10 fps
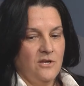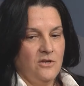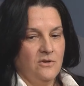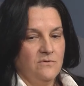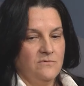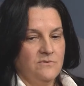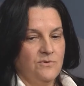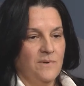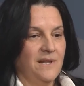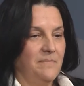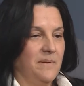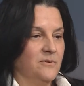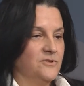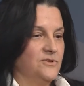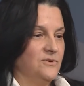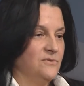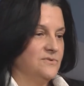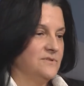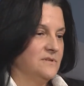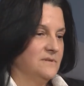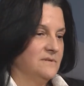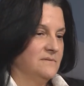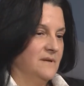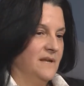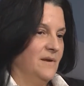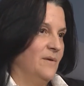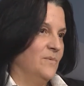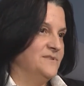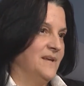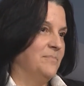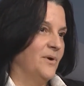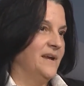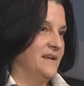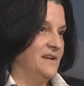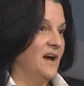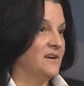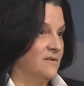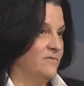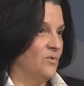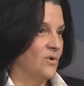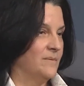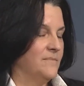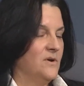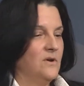do we let people choose and we separate and not conform?